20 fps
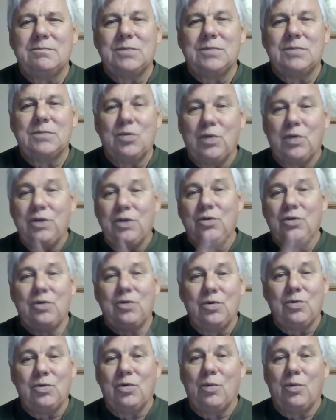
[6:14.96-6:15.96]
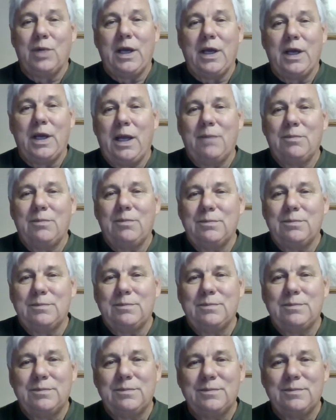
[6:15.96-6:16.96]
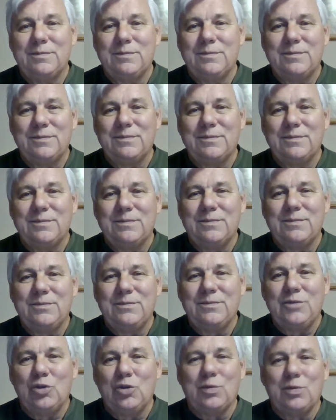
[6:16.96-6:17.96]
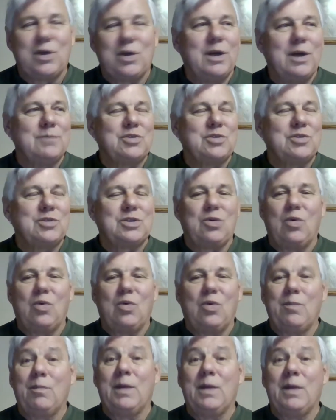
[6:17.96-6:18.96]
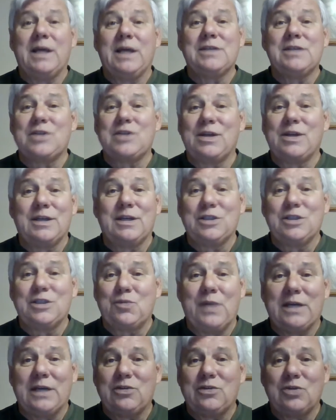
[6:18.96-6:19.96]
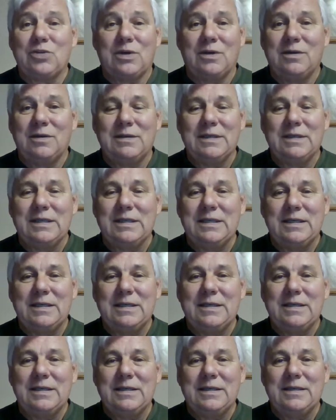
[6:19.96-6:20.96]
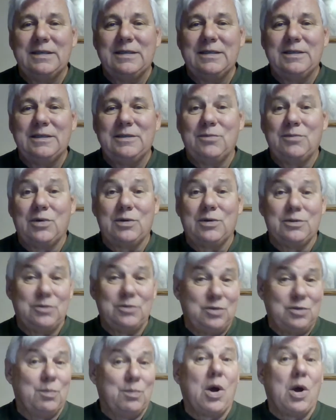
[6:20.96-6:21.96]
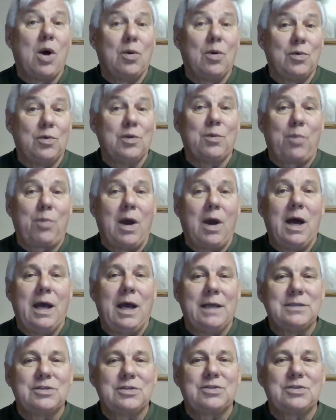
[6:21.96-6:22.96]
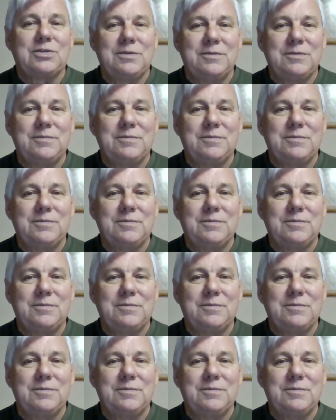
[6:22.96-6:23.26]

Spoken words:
But when you do obey him, you become so amazingly special because you're bought with a price.